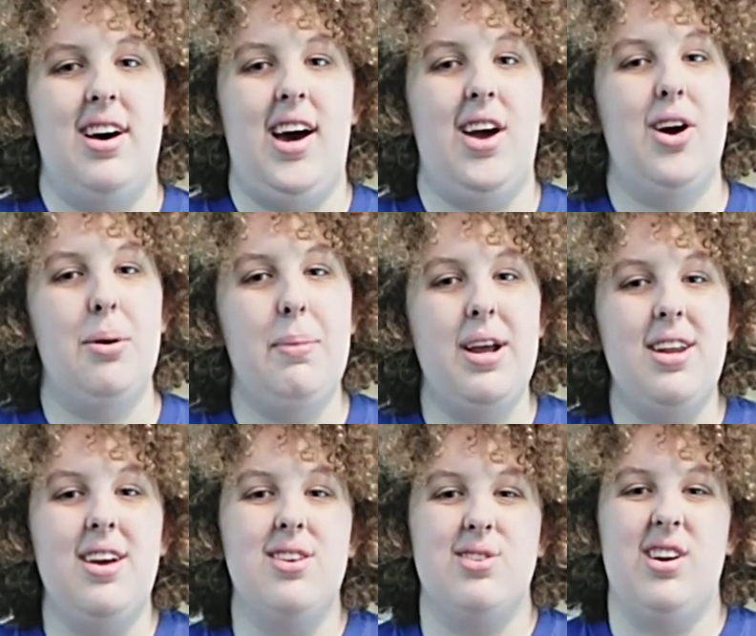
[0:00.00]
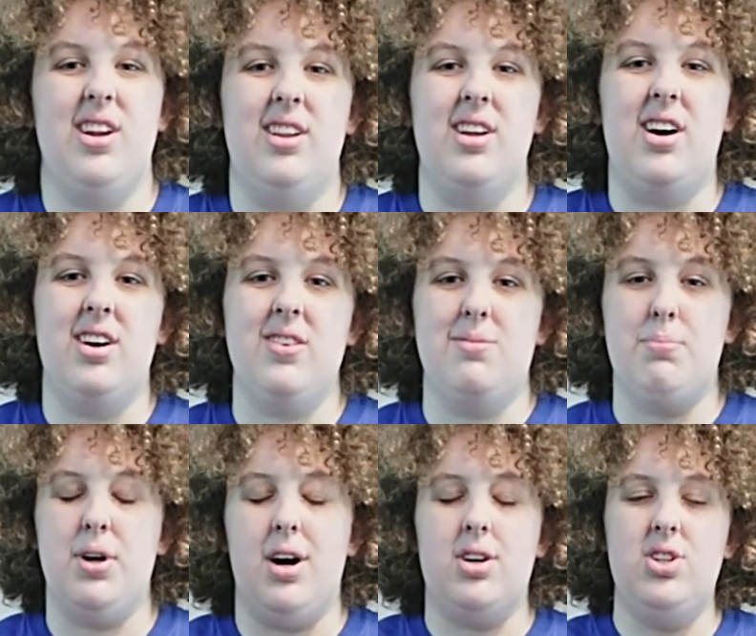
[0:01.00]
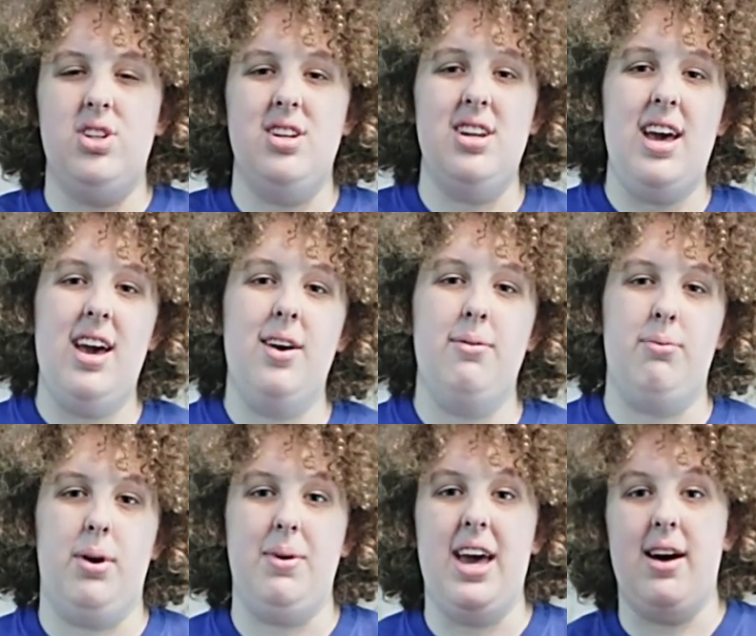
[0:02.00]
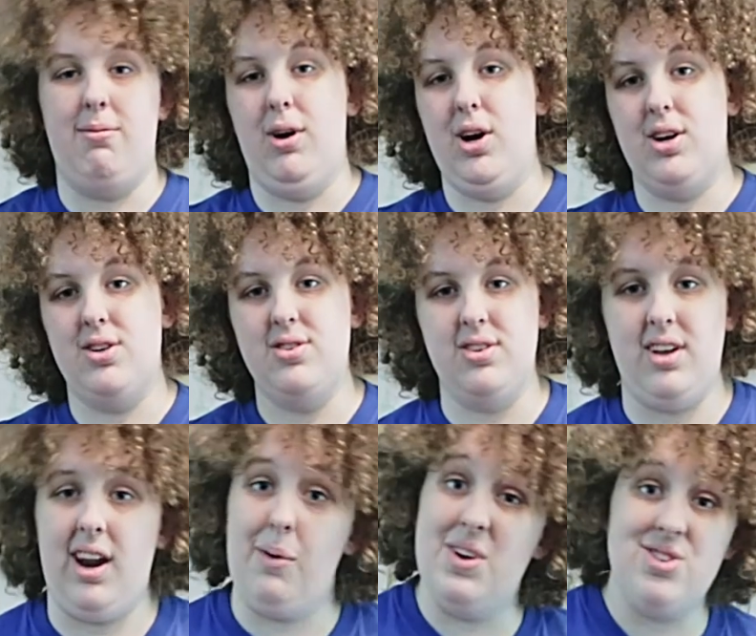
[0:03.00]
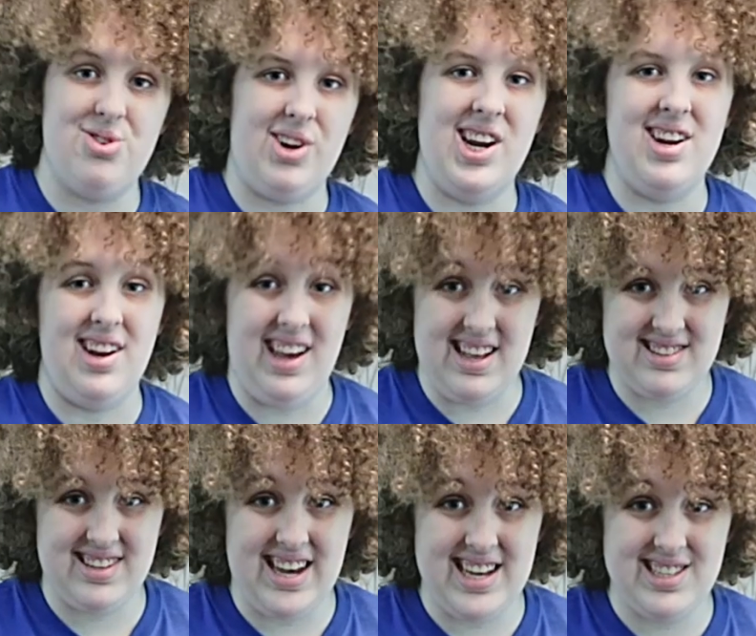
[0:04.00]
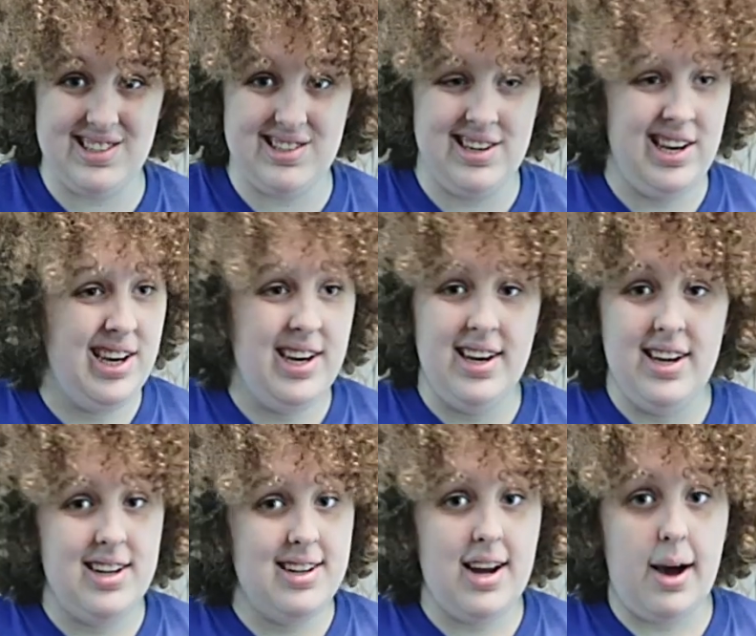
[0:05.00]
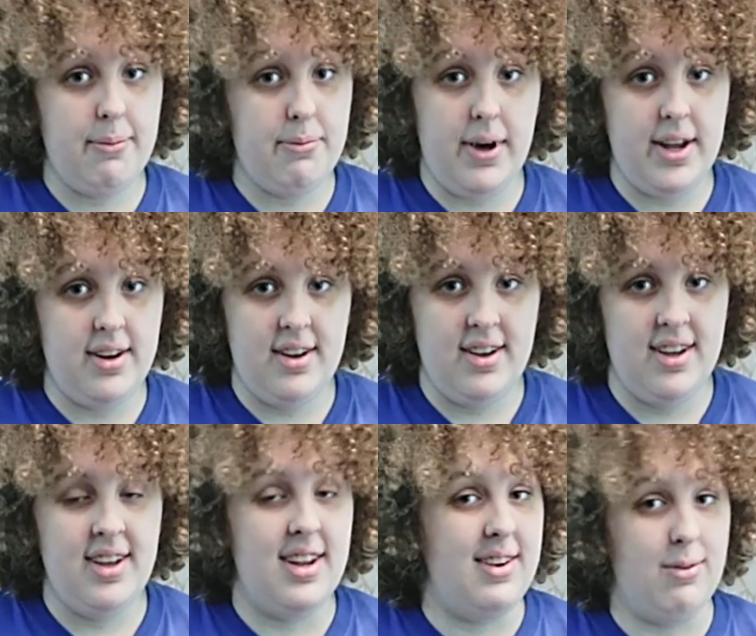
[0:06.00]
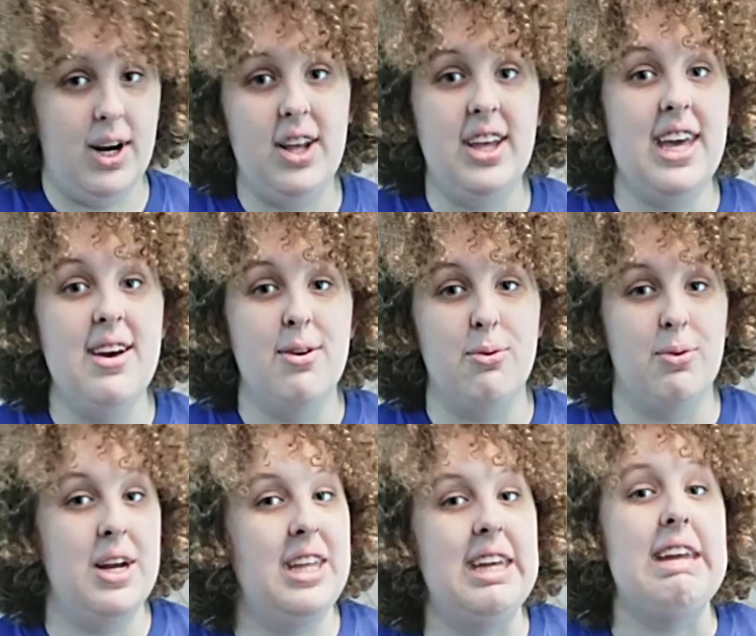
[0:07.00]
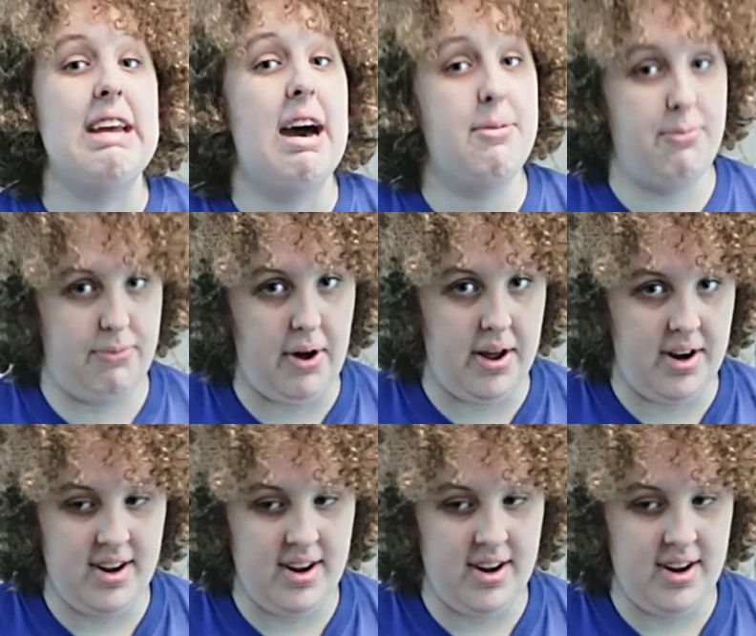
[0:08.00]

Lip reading: I hurt my knee during a long production day of where we had rehearsal and I went straight into dance classes. Not fun. Really not fun.